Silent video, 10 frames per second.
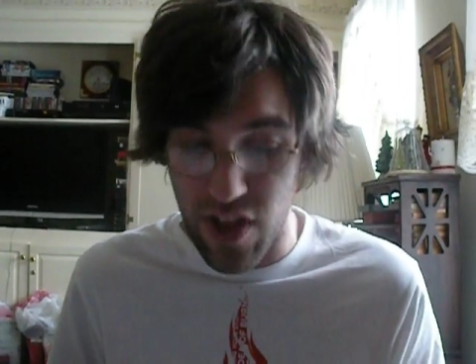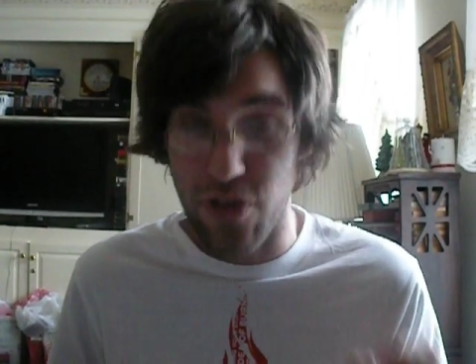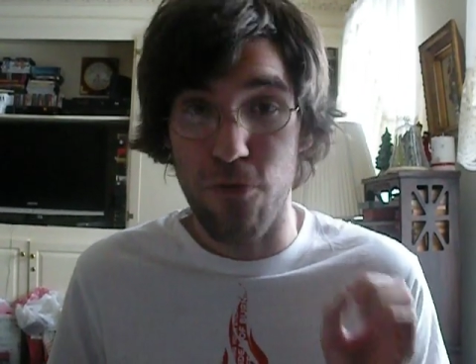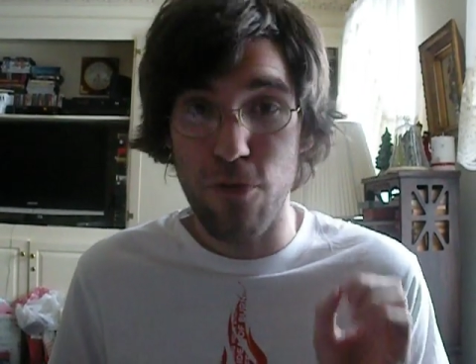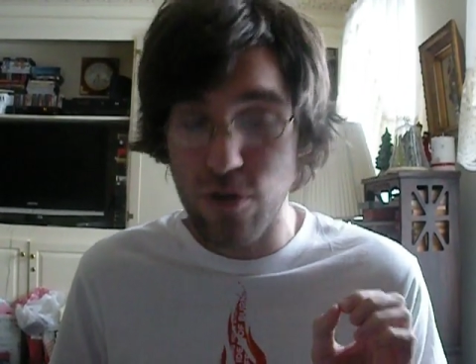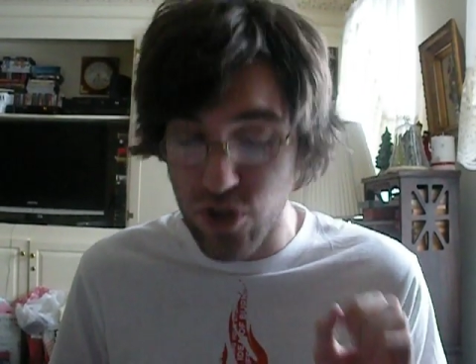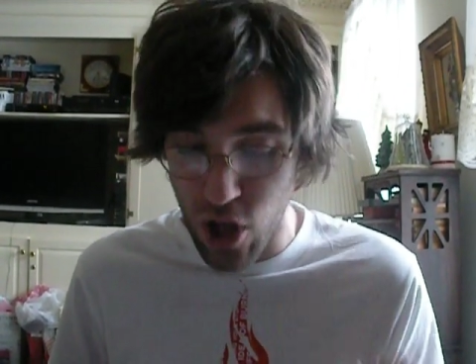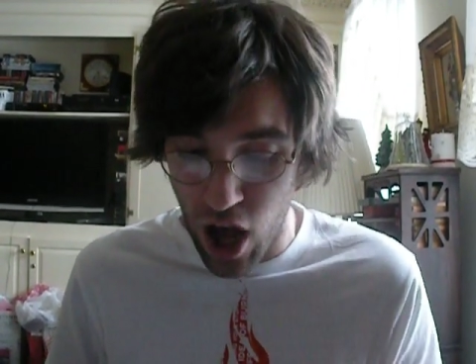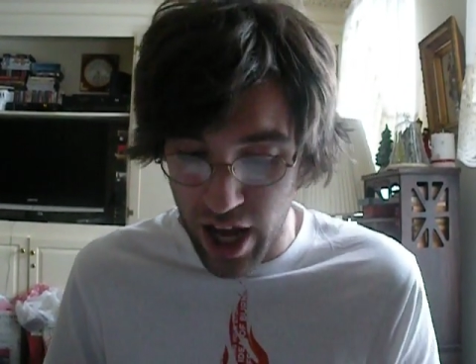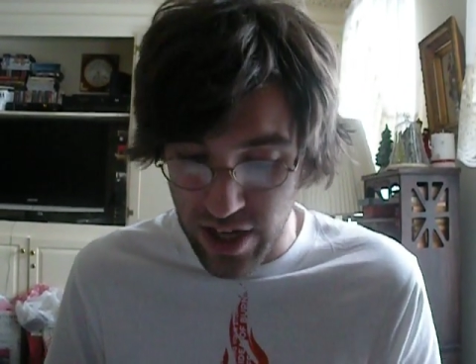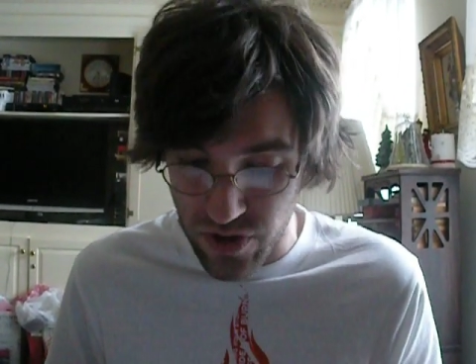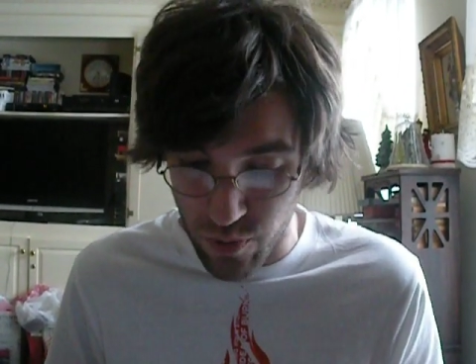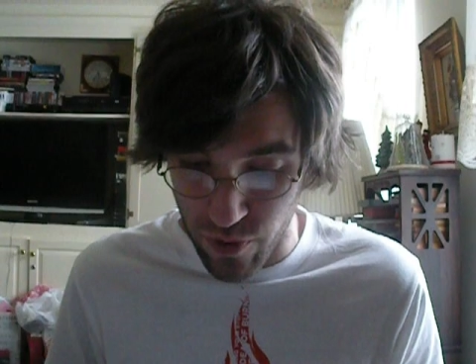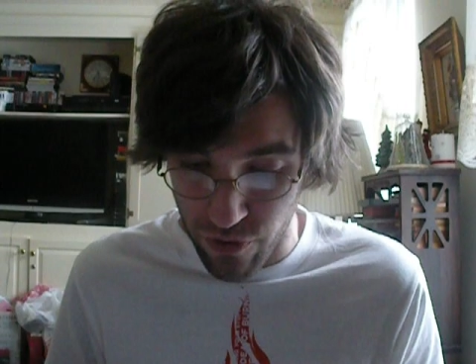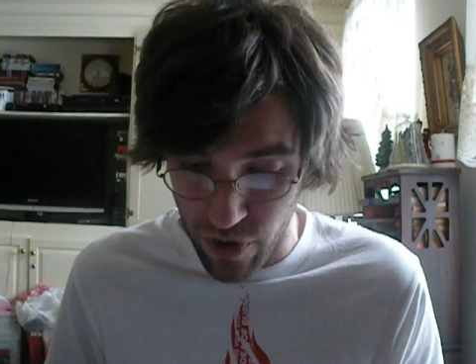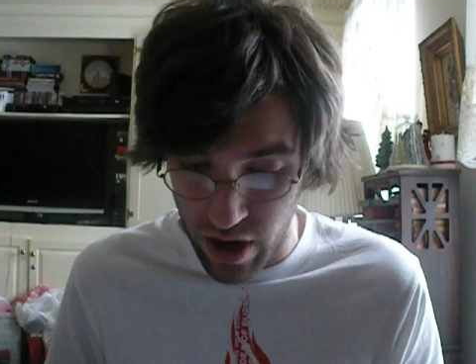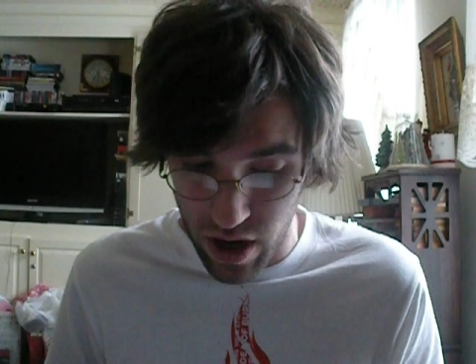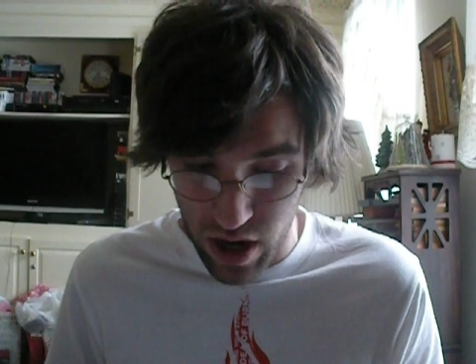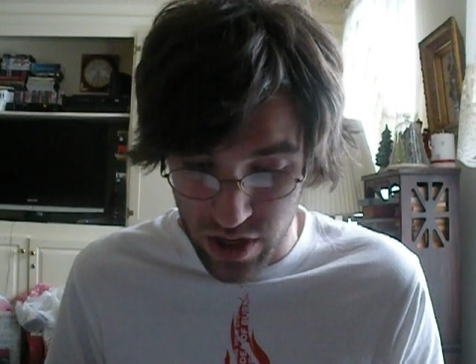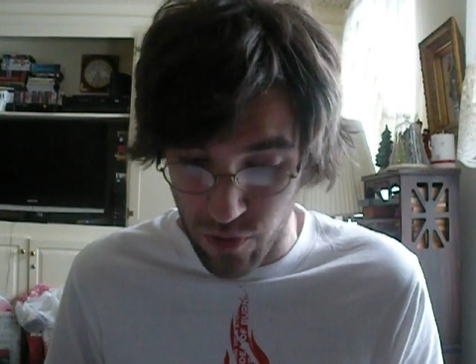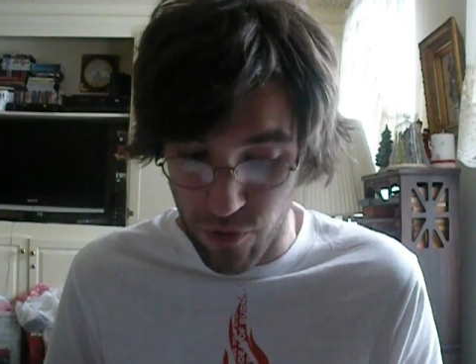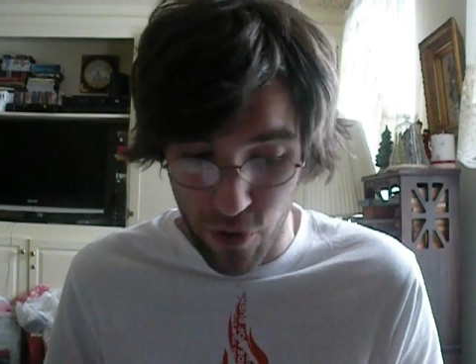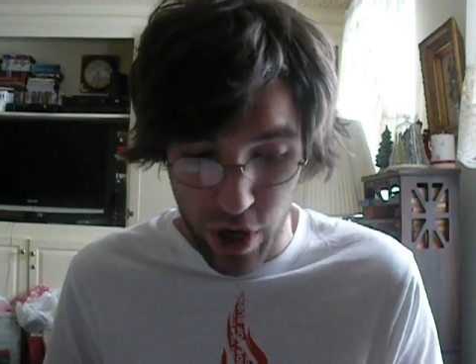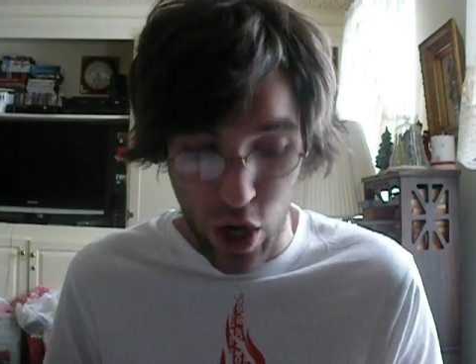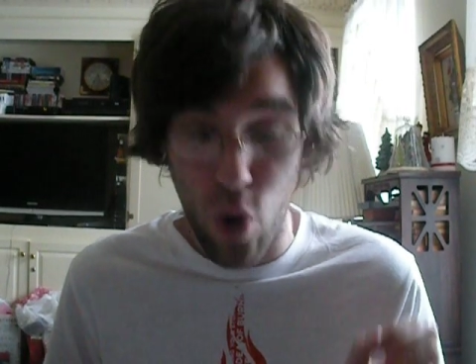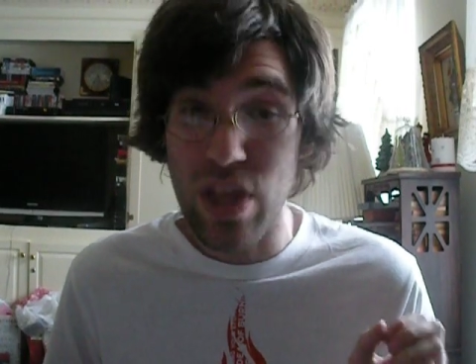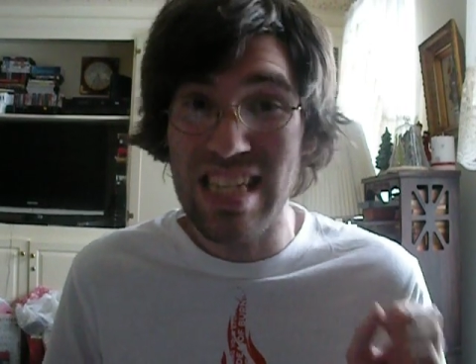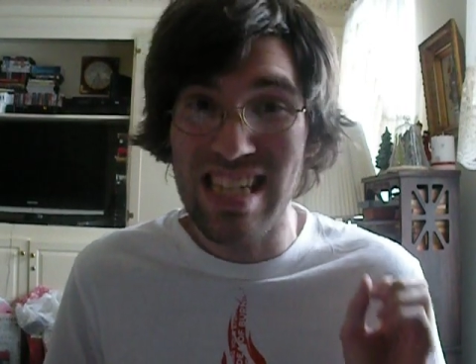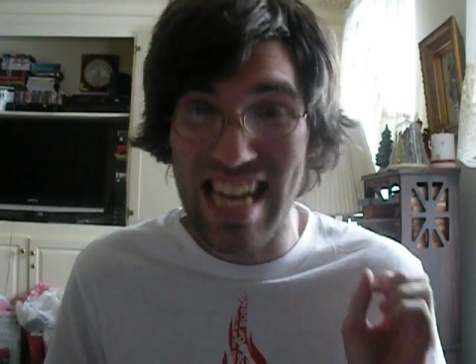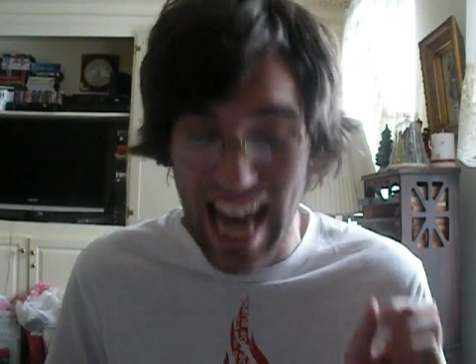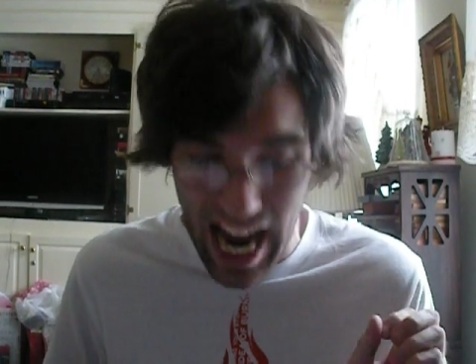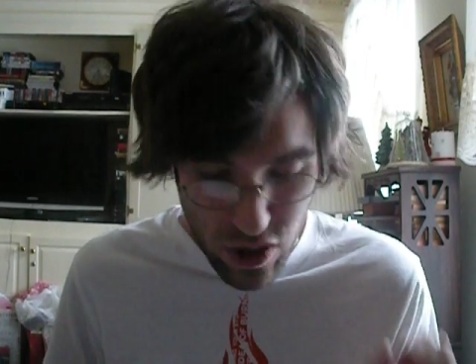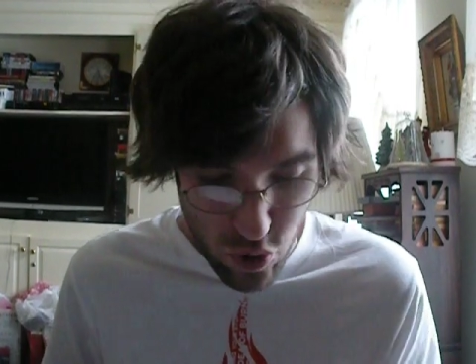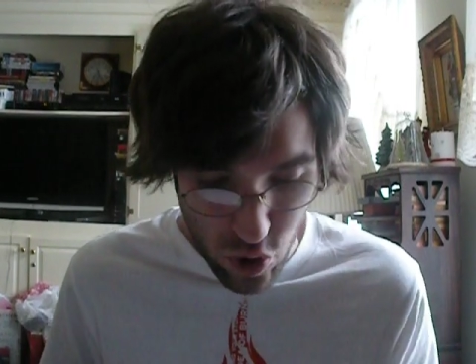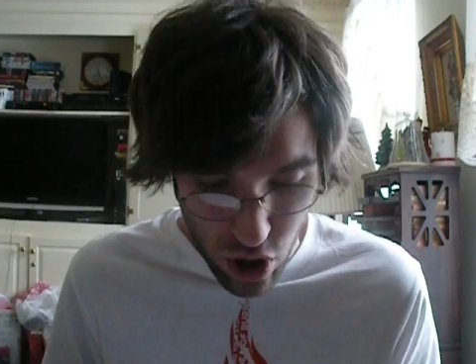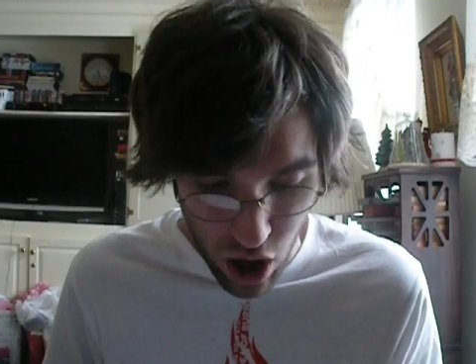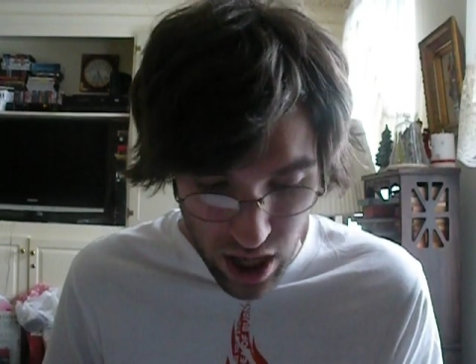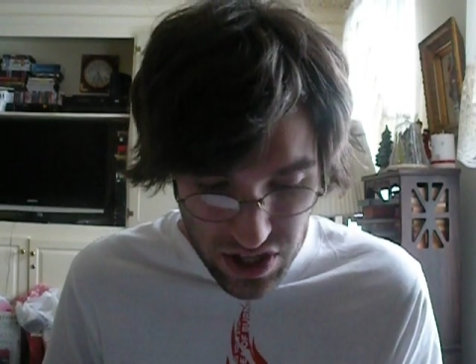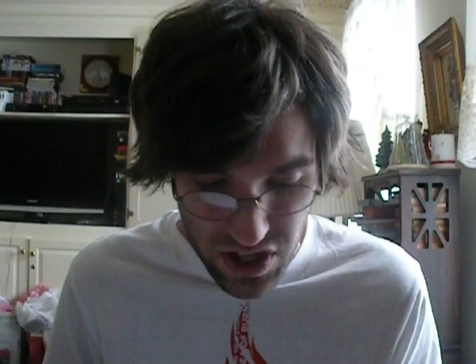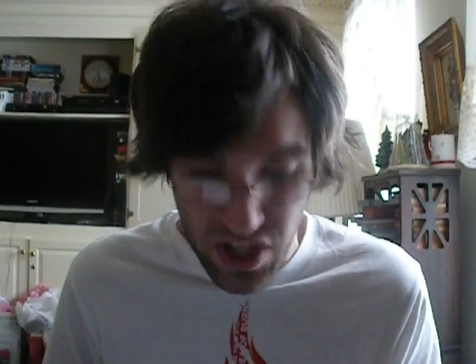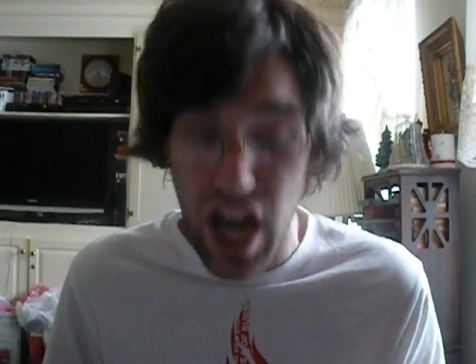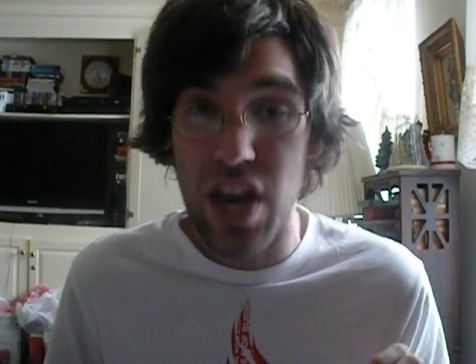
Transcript: that the first law is refer is referring only to natural causes,